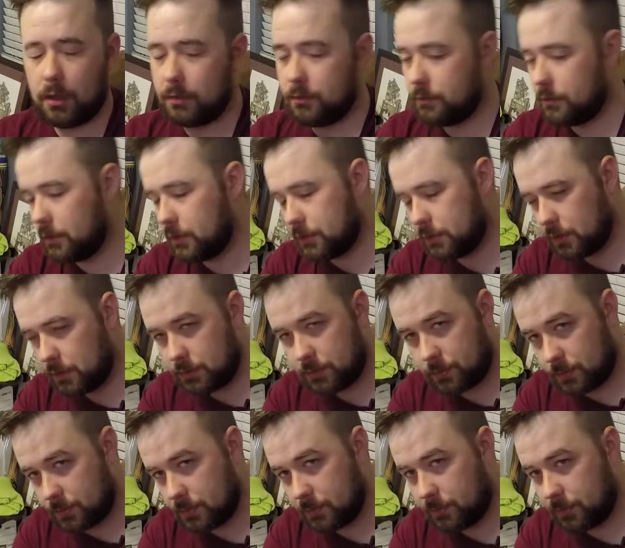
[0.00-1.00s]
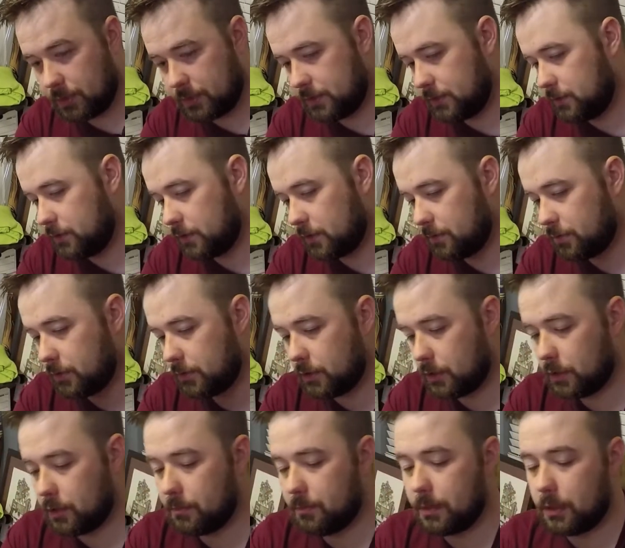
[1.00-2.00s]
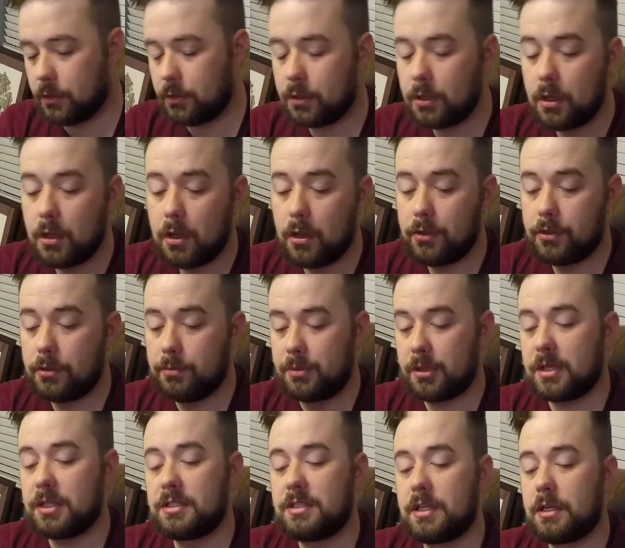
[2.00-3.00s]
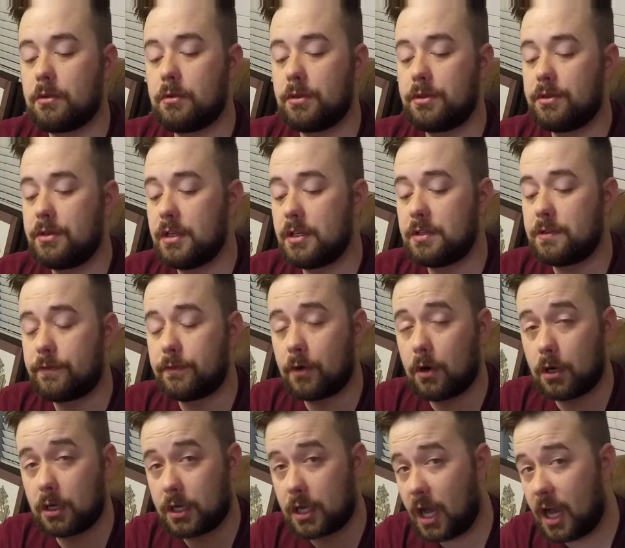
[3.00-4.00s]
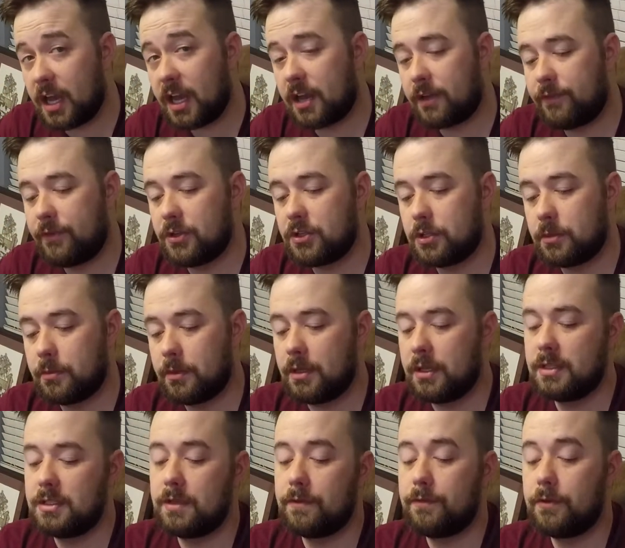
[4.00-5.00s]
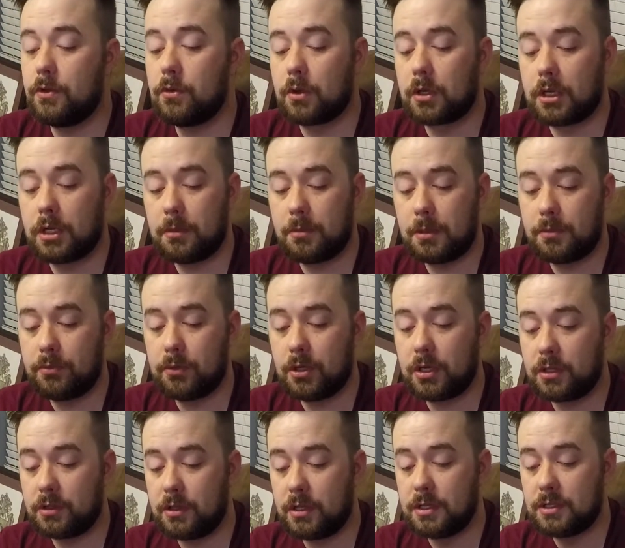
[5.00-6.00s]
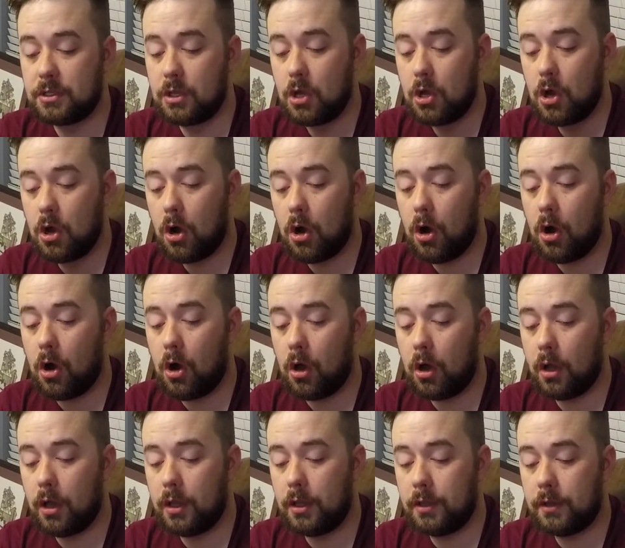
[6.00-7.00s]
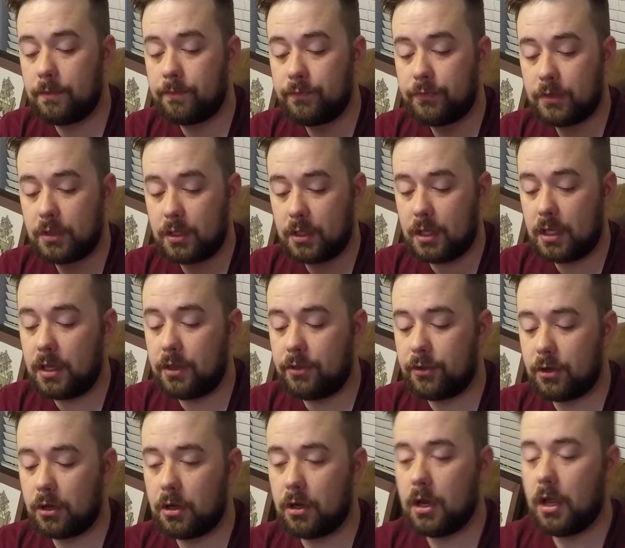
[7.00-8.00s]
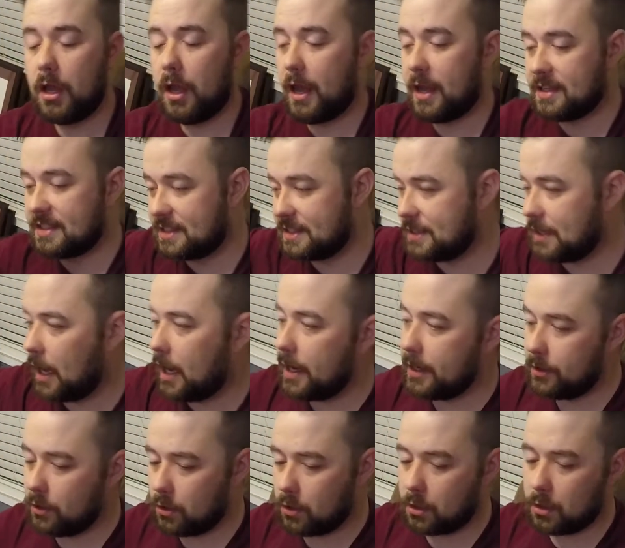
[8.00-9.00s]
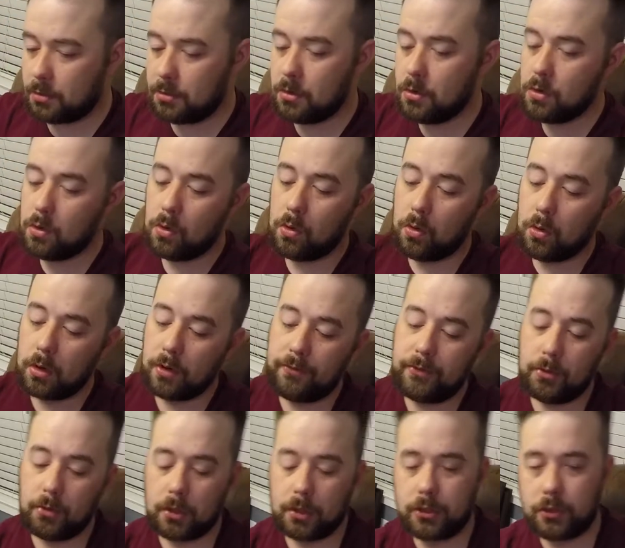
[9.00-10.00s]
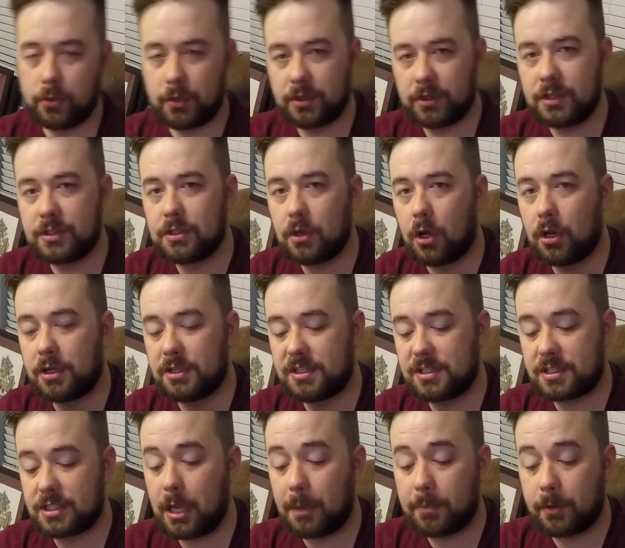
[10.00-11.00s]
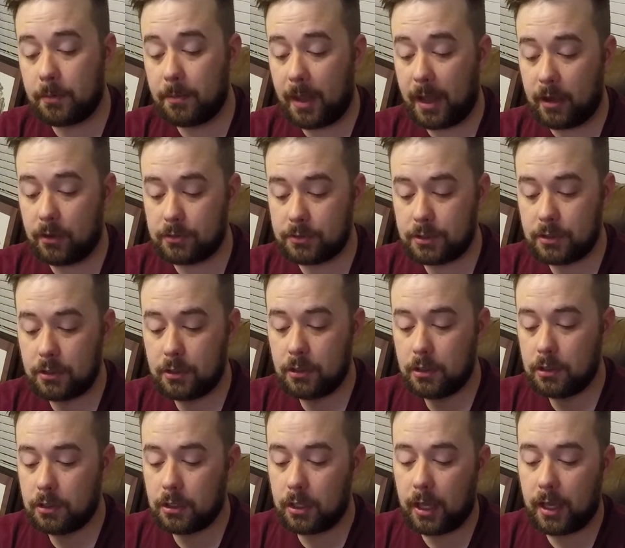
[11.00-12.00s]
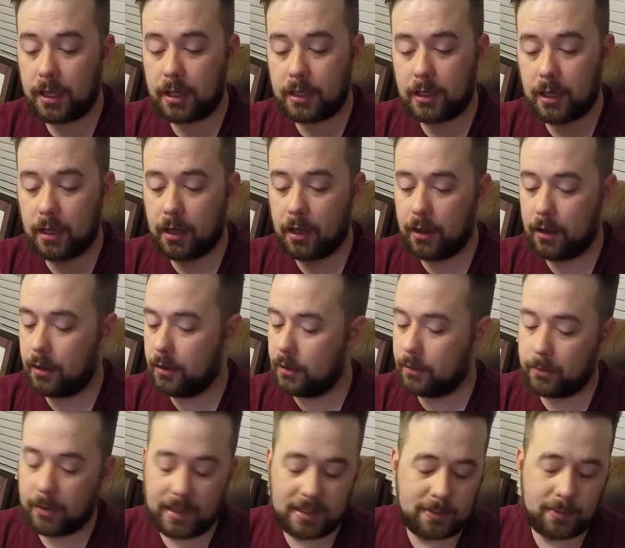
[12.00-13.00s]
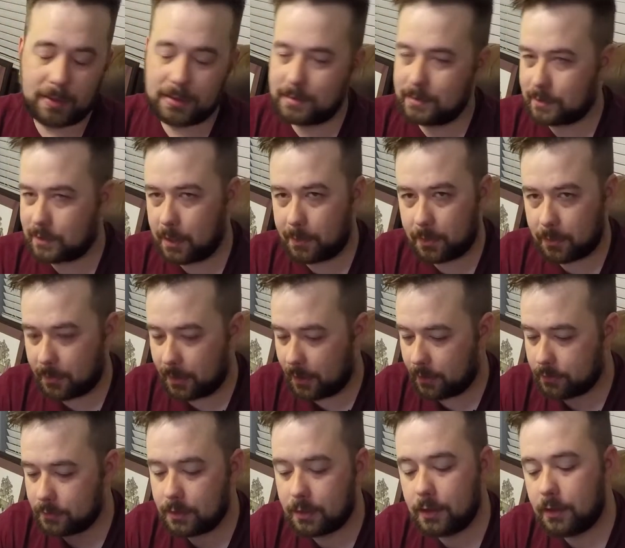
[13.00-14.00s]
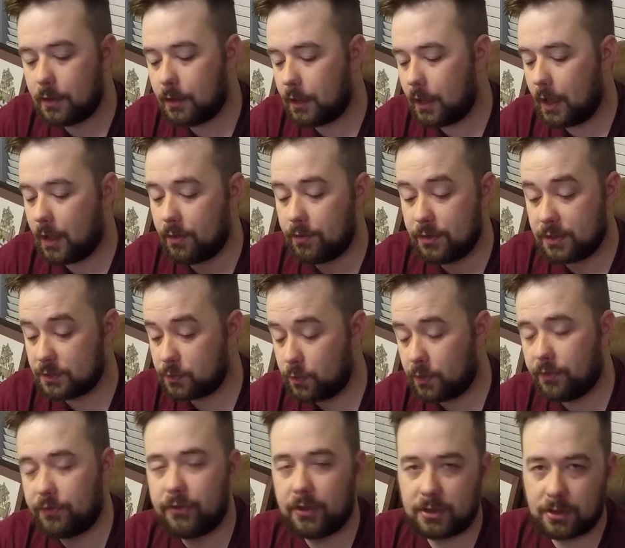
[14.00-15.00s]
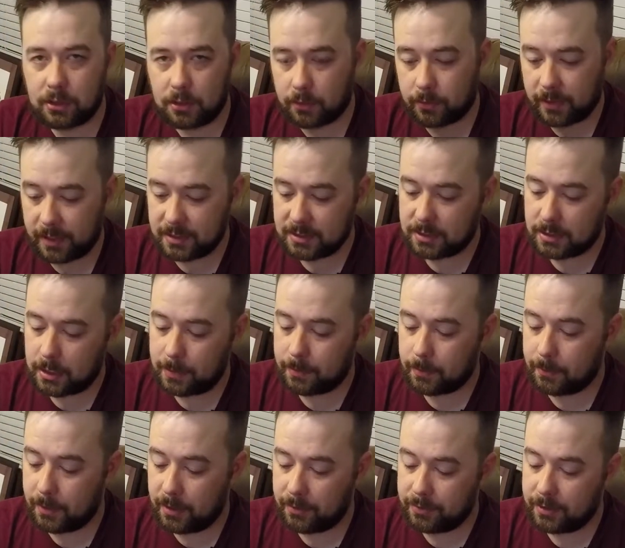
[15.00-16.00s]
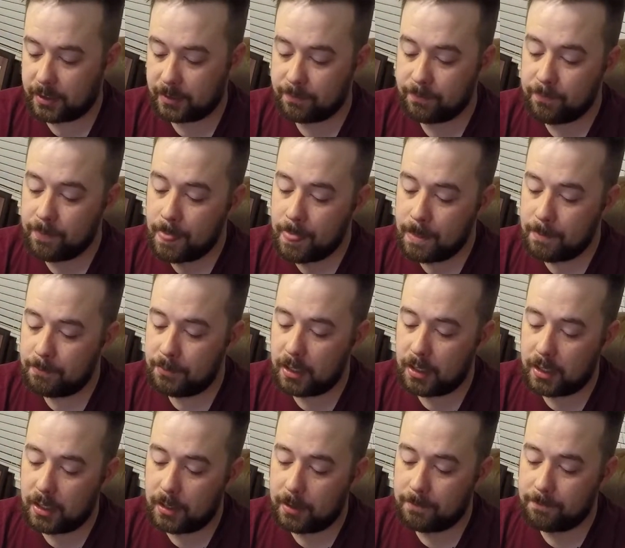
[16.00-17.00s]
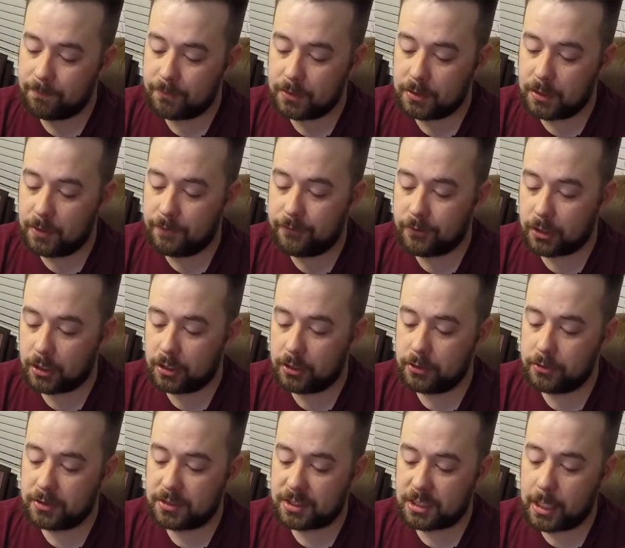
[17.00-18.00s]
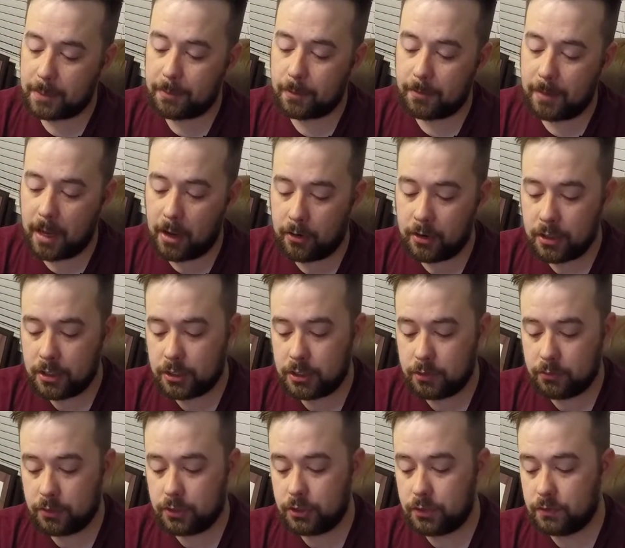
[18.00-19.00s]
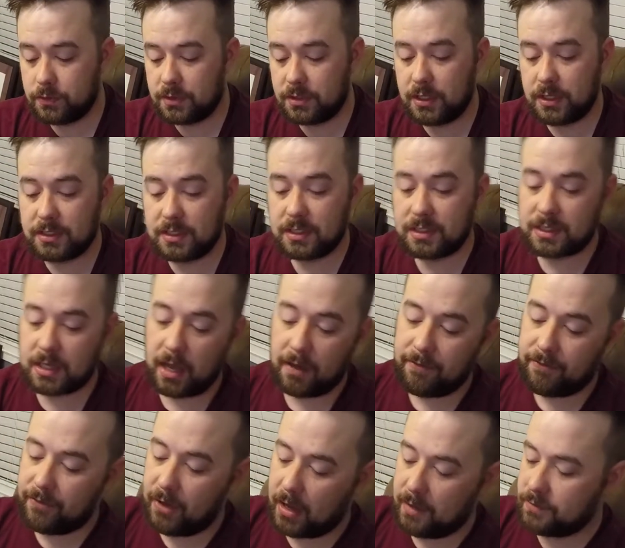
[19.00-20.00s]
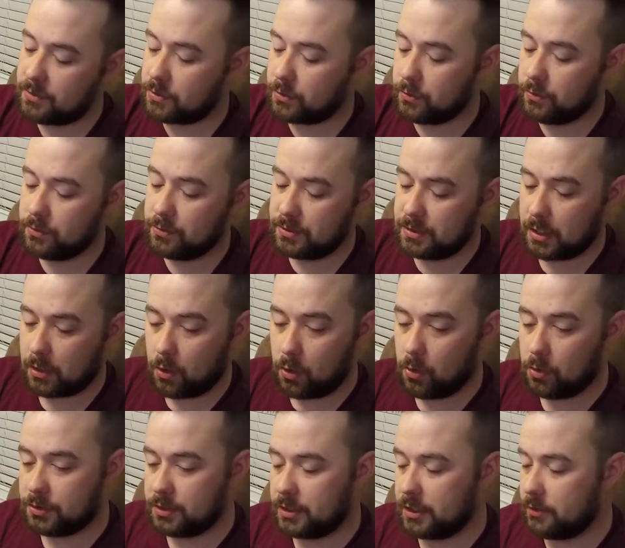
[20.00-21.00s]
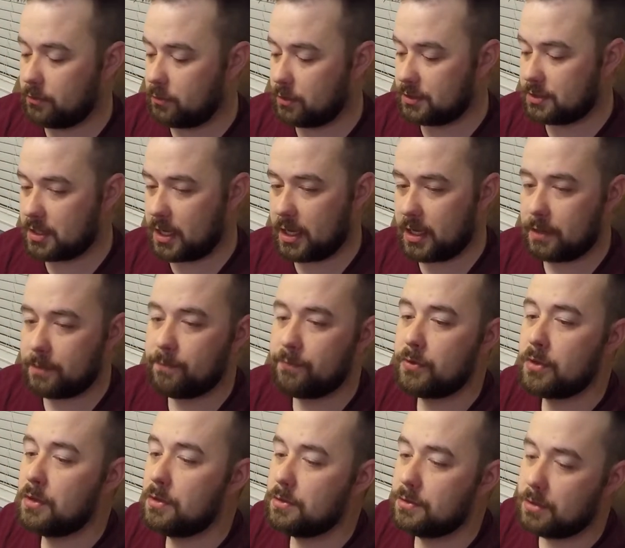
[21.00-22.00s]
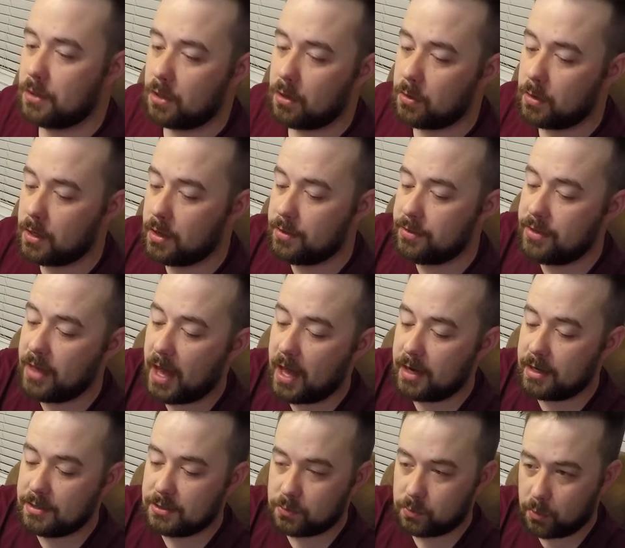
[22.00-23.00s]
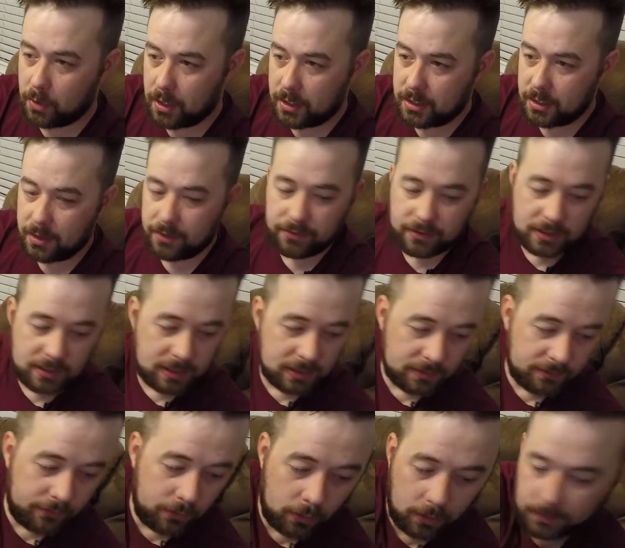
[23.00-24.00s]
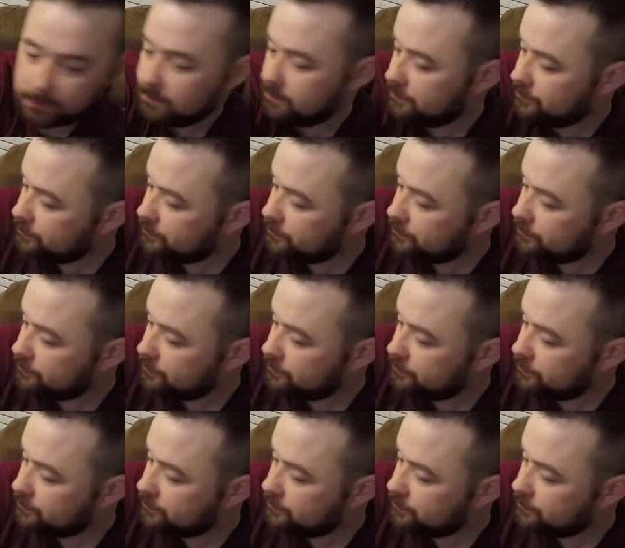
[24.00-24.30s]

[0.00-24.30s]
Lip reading: there's all sorts of places you can put it on a boat. The biggest thing with this for our kayak fishermen is if you were going to be putting this on either a side arm or if you were doing this on a scupper mount, like Lowrance makes a scupper mount, and this will fit the Lowrance scupper mount thing. But if you're going to do a scupper mount, you would use this. It's got 5 screws that hold it in real tight. So that is what this is for.